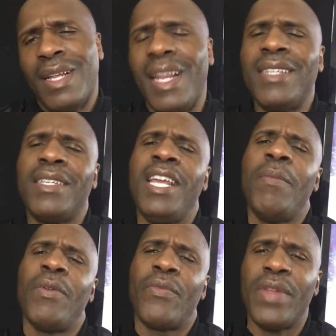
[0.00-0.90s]
Let's
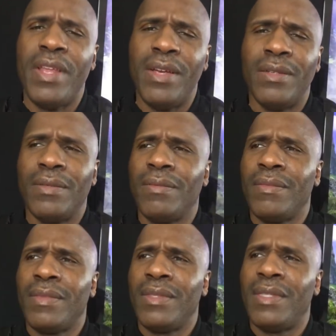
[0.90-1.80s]
keep it real.
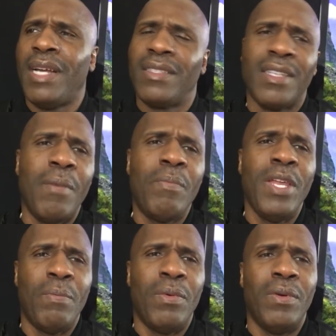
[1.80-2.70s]
Now, some
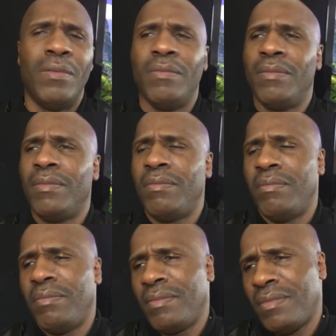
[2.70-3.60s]
people
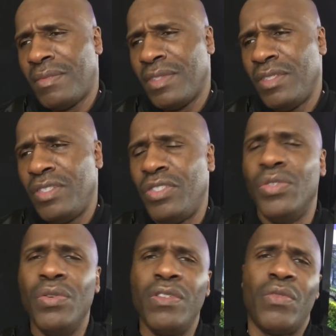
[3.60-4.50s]

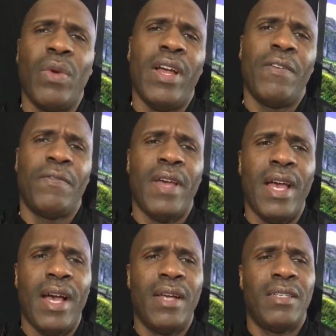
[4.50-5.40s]
use
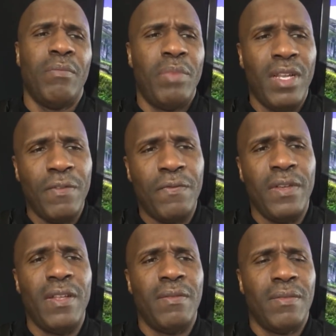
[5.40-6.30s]
welfare to
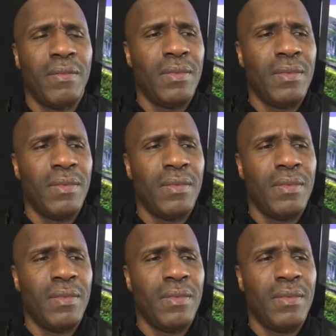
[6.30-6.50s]
benefit